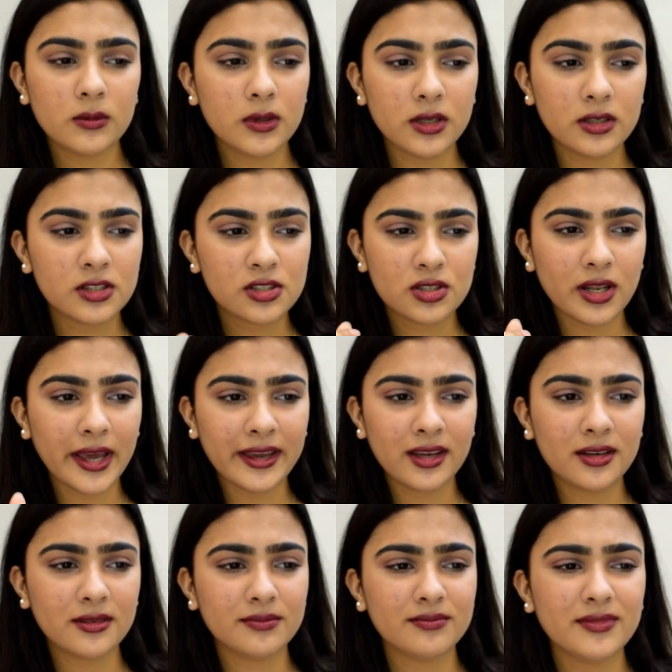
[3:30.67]
It's
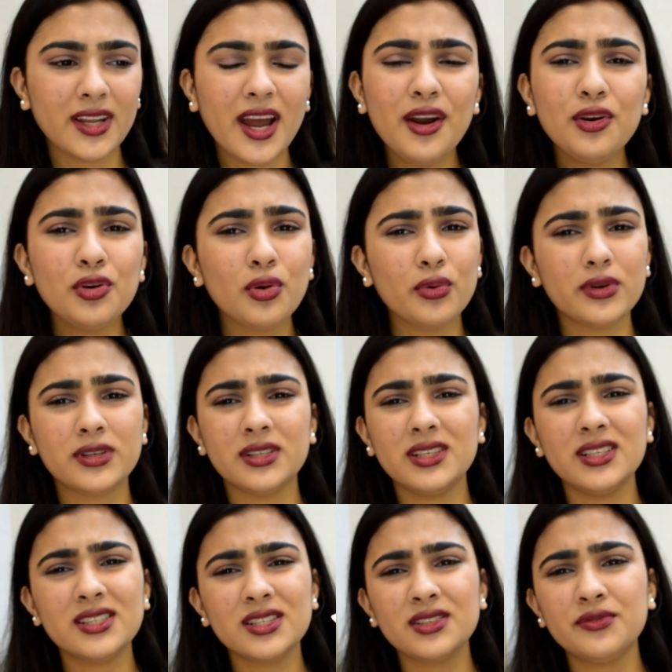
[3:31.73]
like, I don't know,
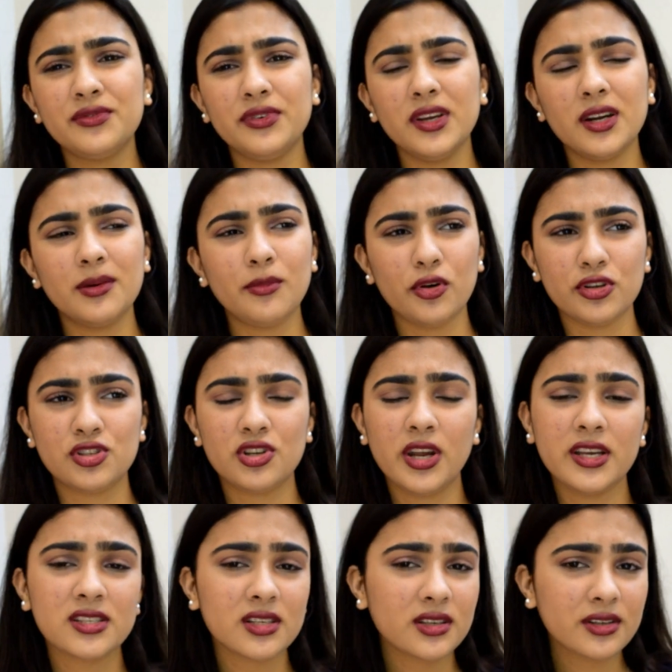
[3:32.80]
it is a weird
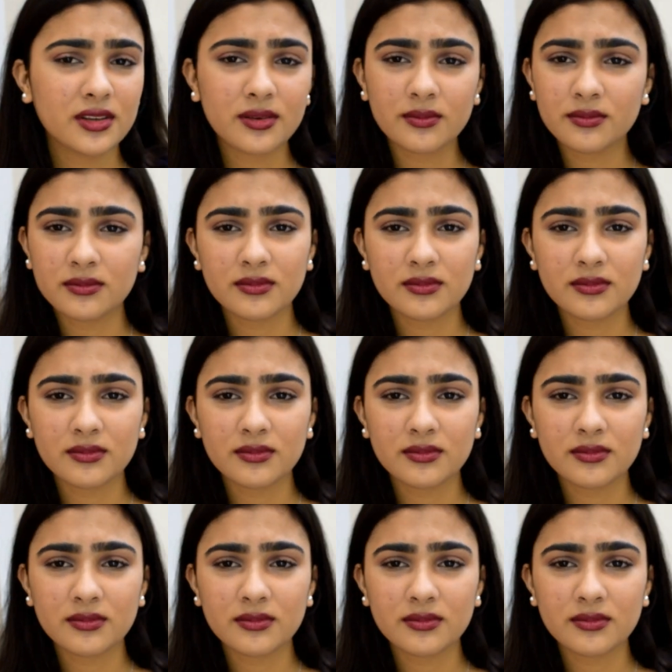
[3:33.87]
moisturizer.